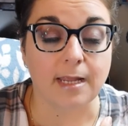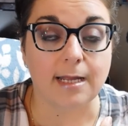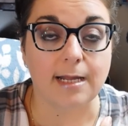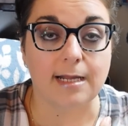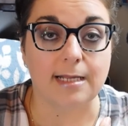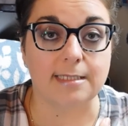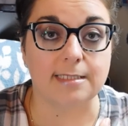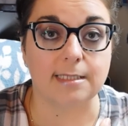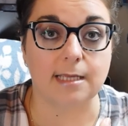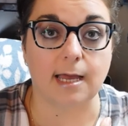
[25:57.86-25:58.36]

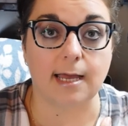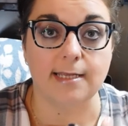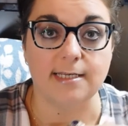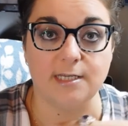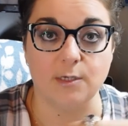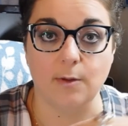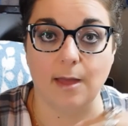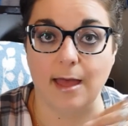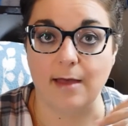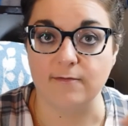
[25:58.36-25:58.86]
because I
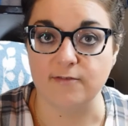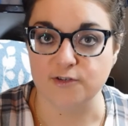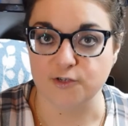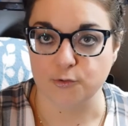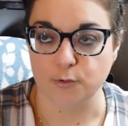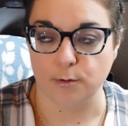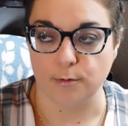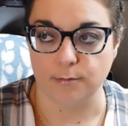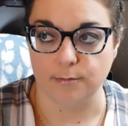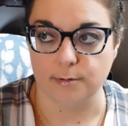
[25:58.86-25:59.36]
do have
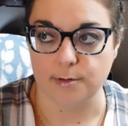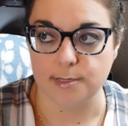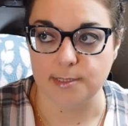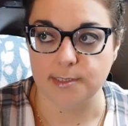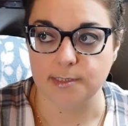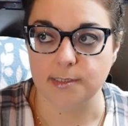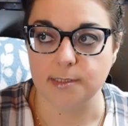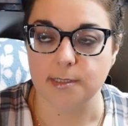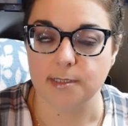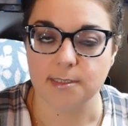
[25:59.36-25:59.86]

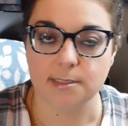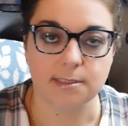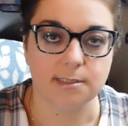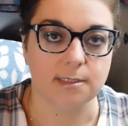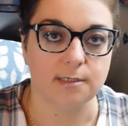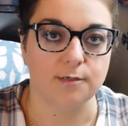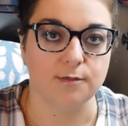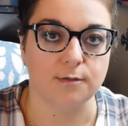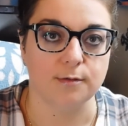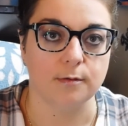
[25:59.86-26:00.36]
Sjogren's
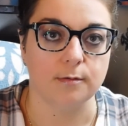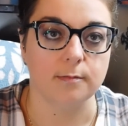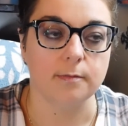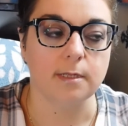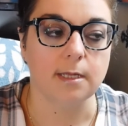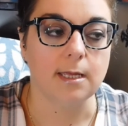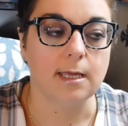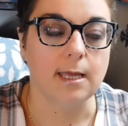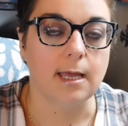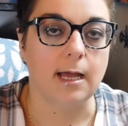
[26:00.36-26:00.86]
syndrome.
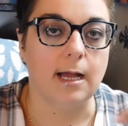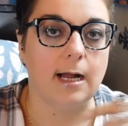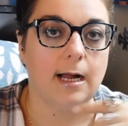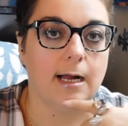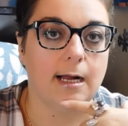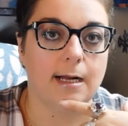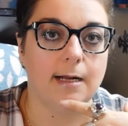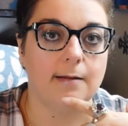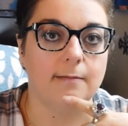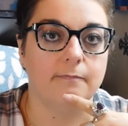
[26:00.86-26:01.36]

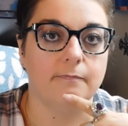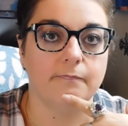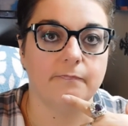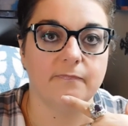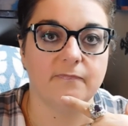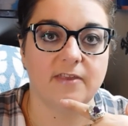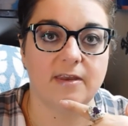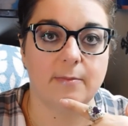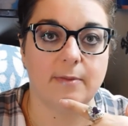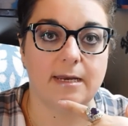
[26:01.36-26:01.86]

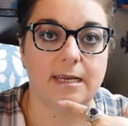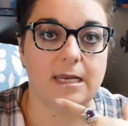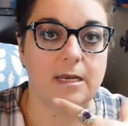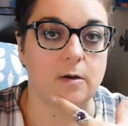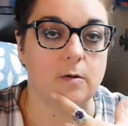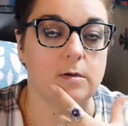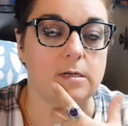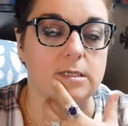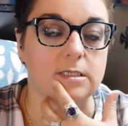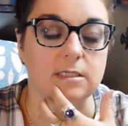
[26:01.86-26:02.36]
If anybody
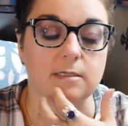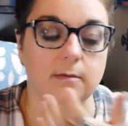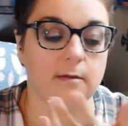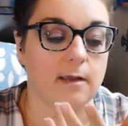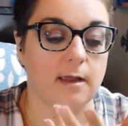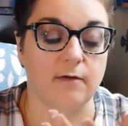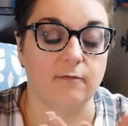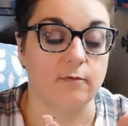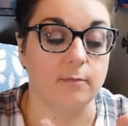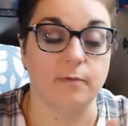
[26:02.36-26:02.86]
noticed
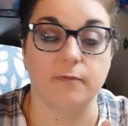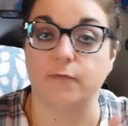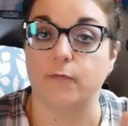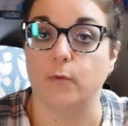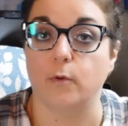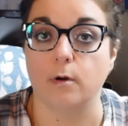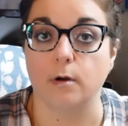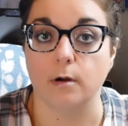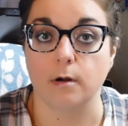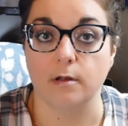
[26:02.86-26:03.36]
ever
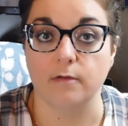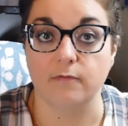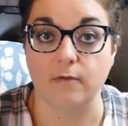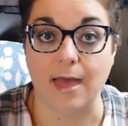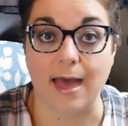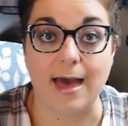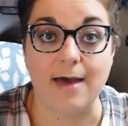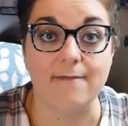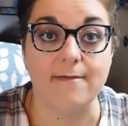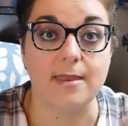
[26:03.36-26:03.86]
before, or if you
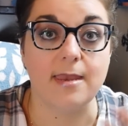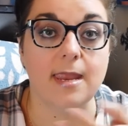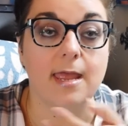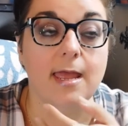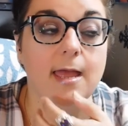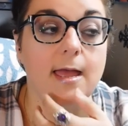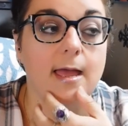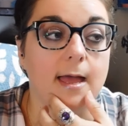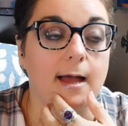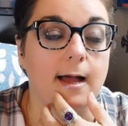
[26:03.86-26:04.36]
haven't,
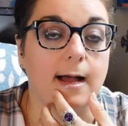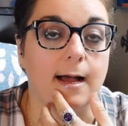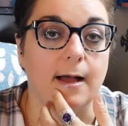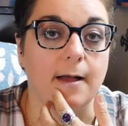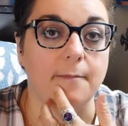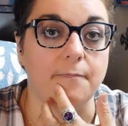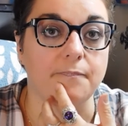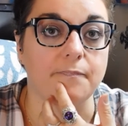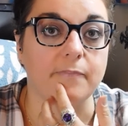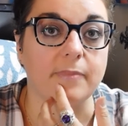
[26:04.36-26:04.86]

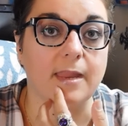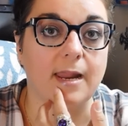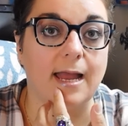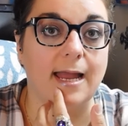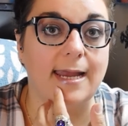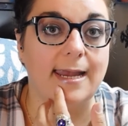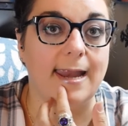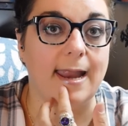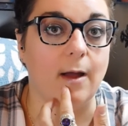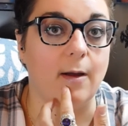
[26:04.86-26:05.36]

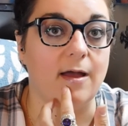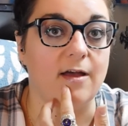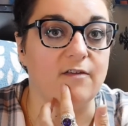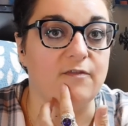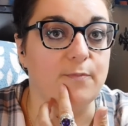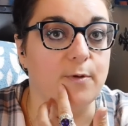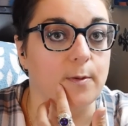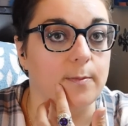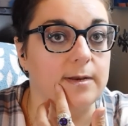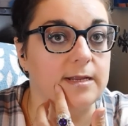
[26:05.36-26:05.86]
I now
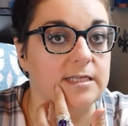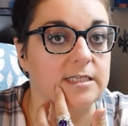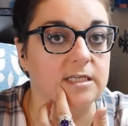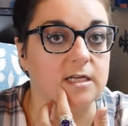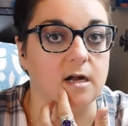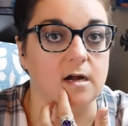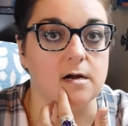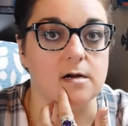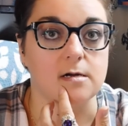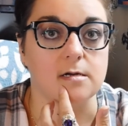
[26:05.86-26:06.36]
have permanent
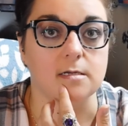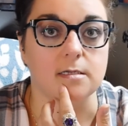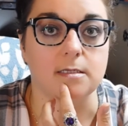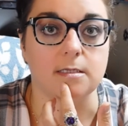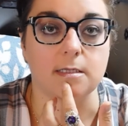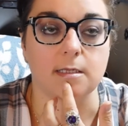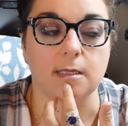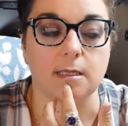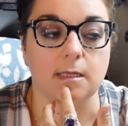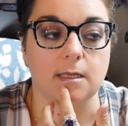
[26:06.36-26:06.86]

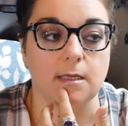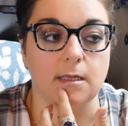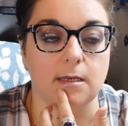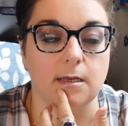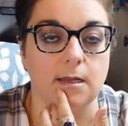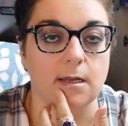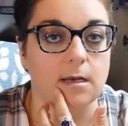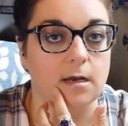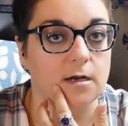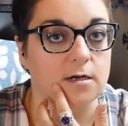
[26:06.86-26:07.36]
scars and
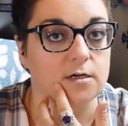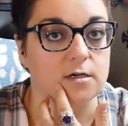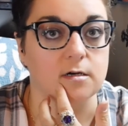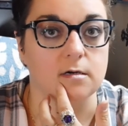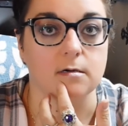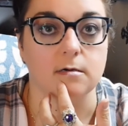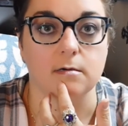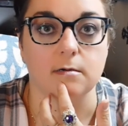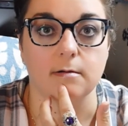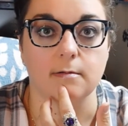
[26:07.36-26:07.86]

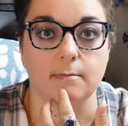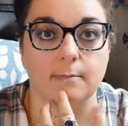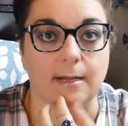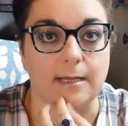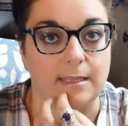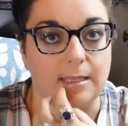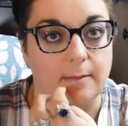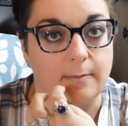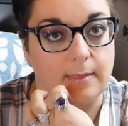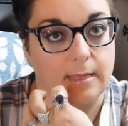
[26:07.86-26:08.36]
under my
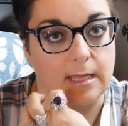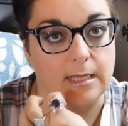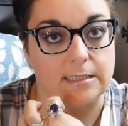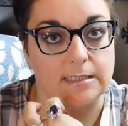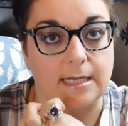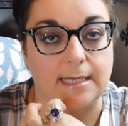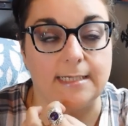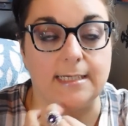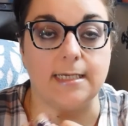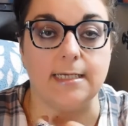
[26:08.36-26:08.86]
lip because
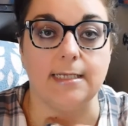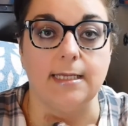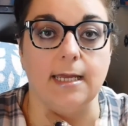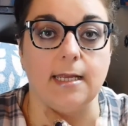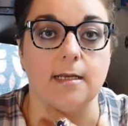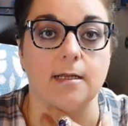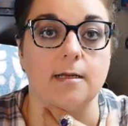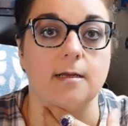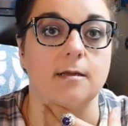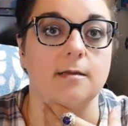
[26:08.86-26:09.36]
I did
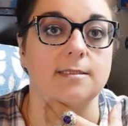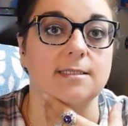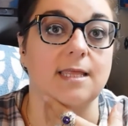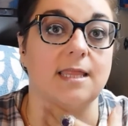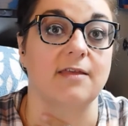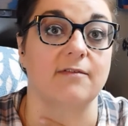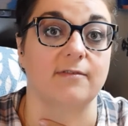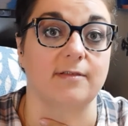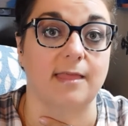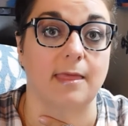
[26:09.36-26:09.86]
get a
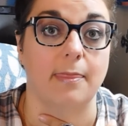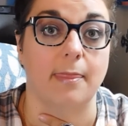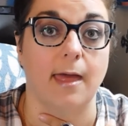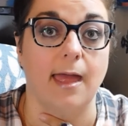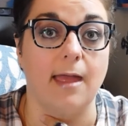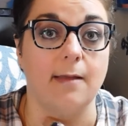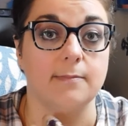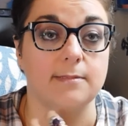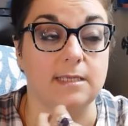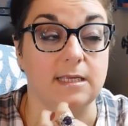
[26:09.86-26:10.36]
saliva gland
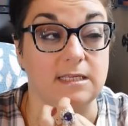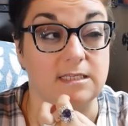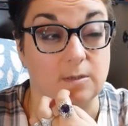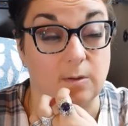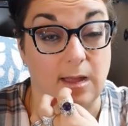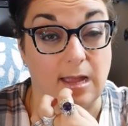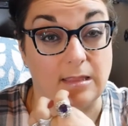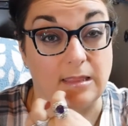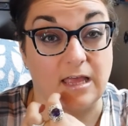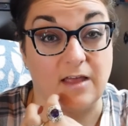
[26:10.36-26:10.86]
biopsy. So
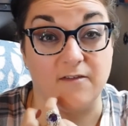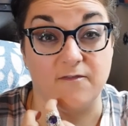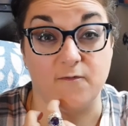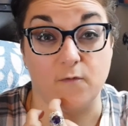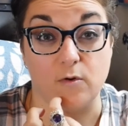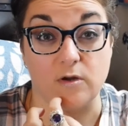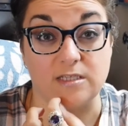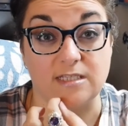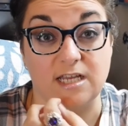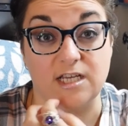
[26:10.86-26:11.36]
I had like
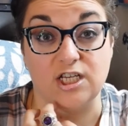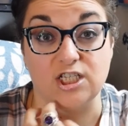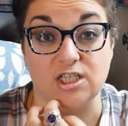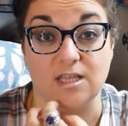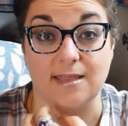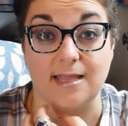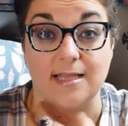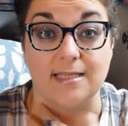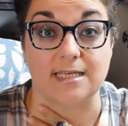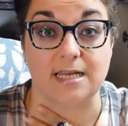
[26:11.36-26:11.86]
4 stitches
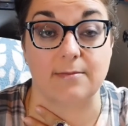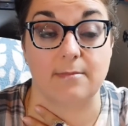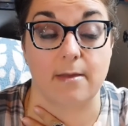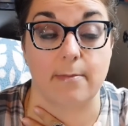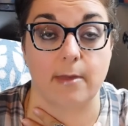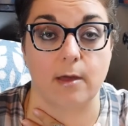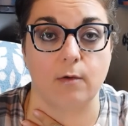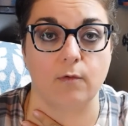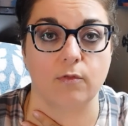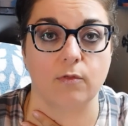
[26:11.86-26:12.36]
on the inside of my
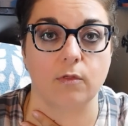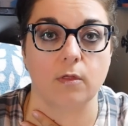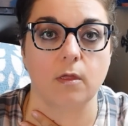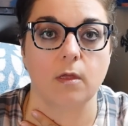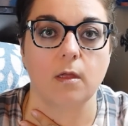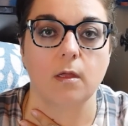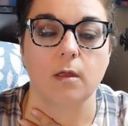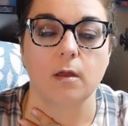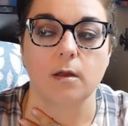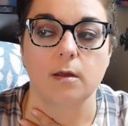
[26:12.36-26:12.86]
mouth.
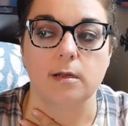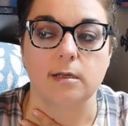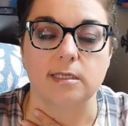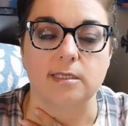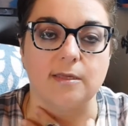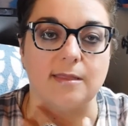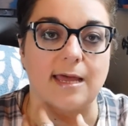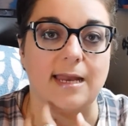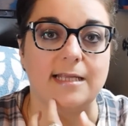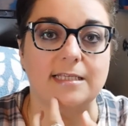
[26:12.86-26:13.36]

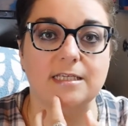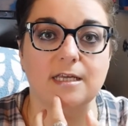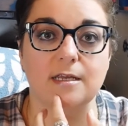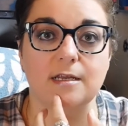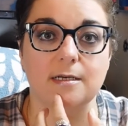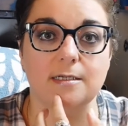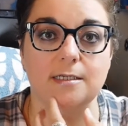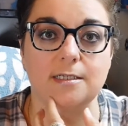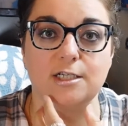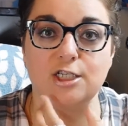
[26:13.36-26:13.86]
So that is
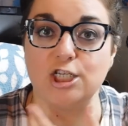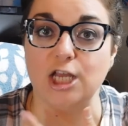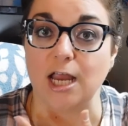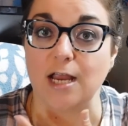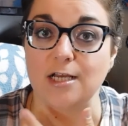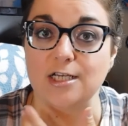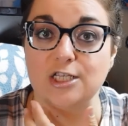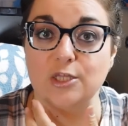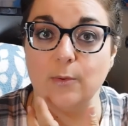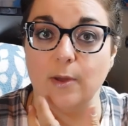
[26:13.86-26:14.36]
going to
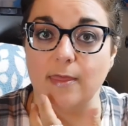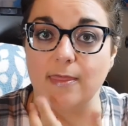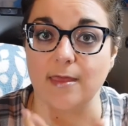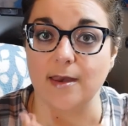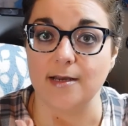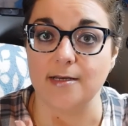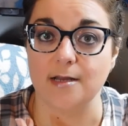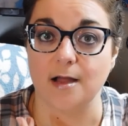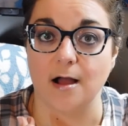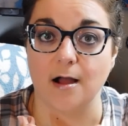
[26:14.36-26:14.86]
change the way that
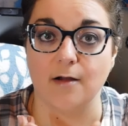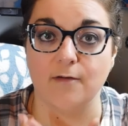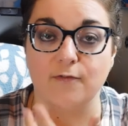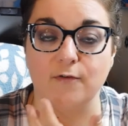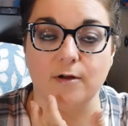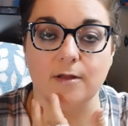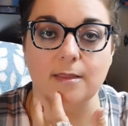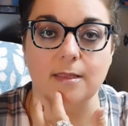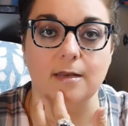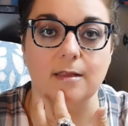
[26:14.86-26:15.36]
I talk
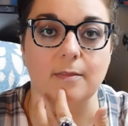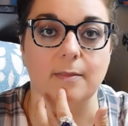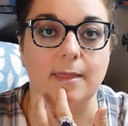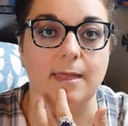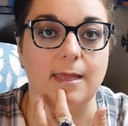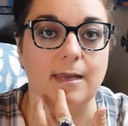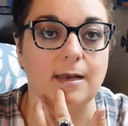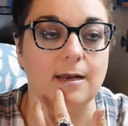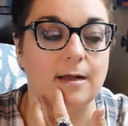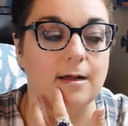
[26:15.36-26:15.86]
for a little
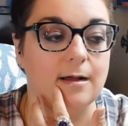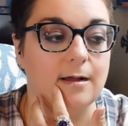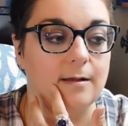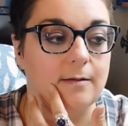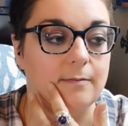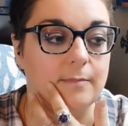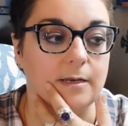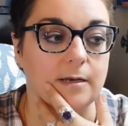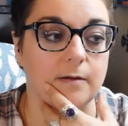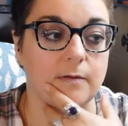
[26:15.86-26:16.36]
bit,
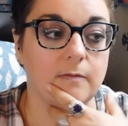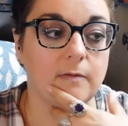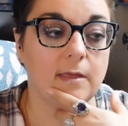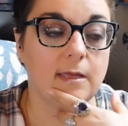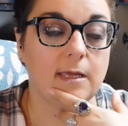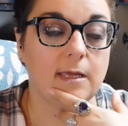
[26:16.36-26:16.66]
you know,